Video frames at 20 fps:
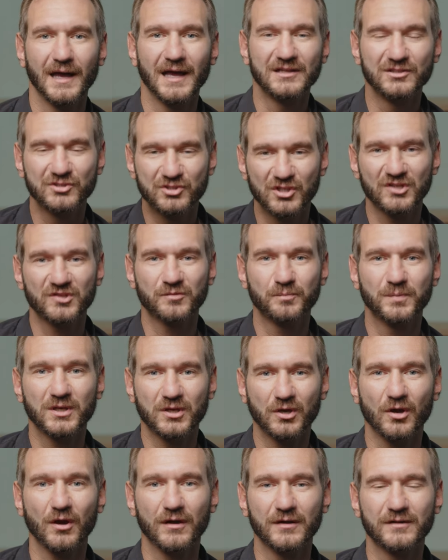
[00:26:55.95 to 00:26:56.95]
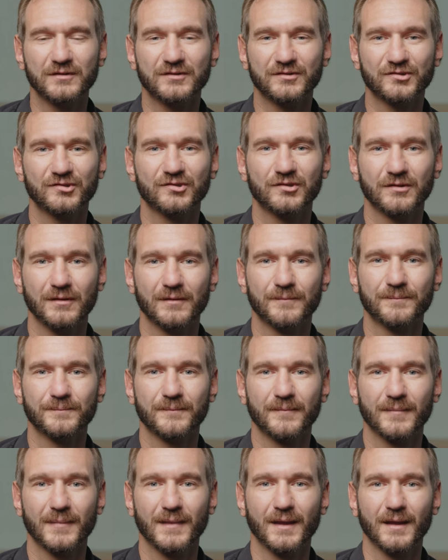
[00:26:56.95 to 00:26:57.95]
And just because
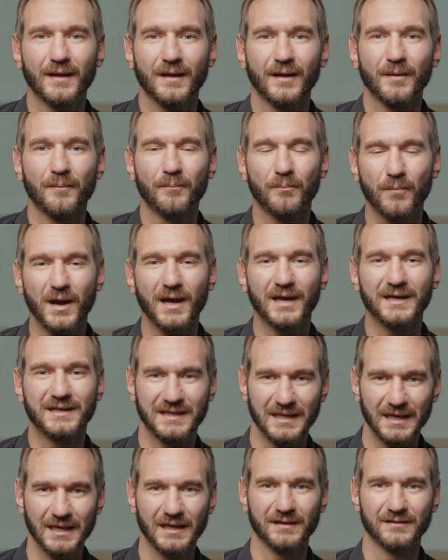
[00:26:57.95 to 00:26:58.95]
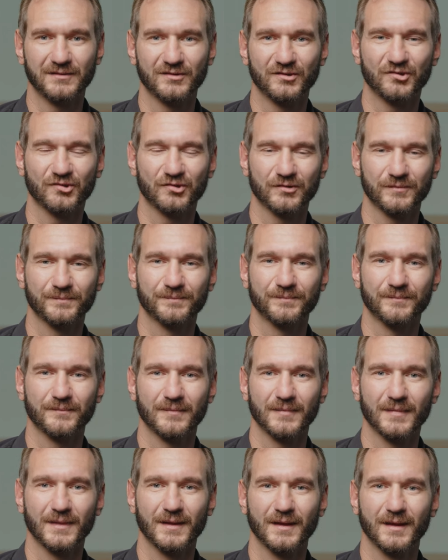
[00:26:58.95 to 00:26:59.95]
my kids
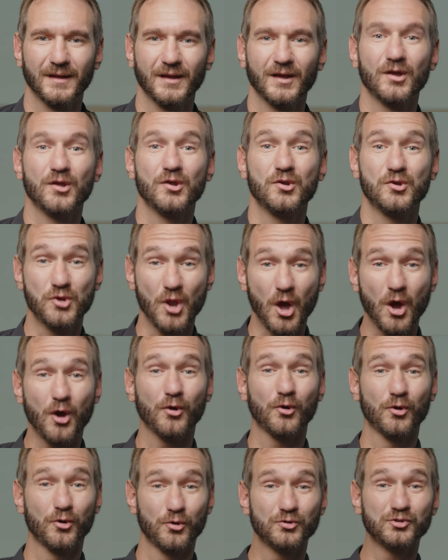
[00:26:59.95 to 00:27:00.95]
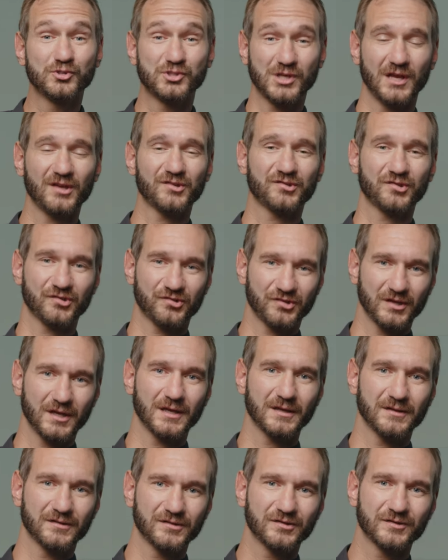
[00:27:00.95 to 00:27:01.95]
know who Jesus
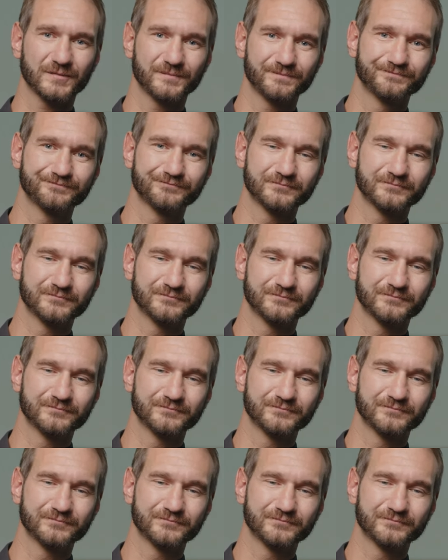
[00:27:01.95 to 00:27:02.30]
is,